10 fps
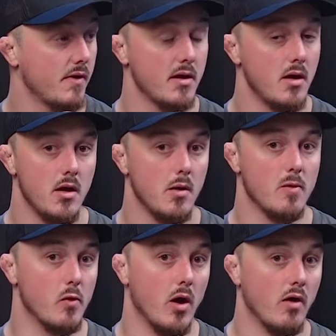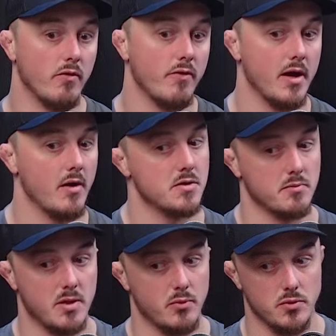And we've got other videos of
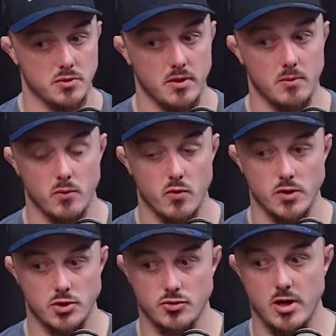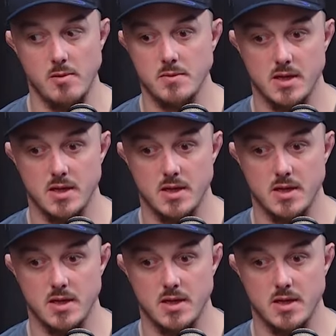people doing more extremes.